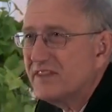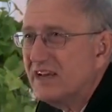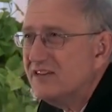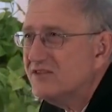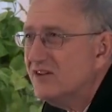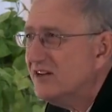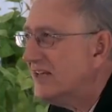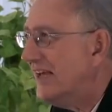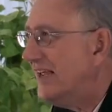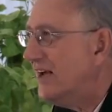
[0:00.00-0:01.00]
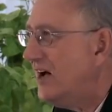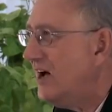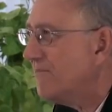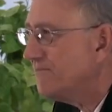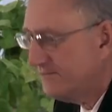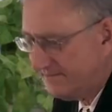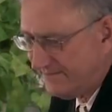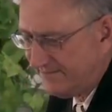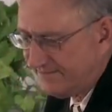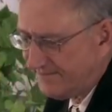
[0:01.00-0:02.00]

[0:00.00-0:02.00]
and he's not getting up.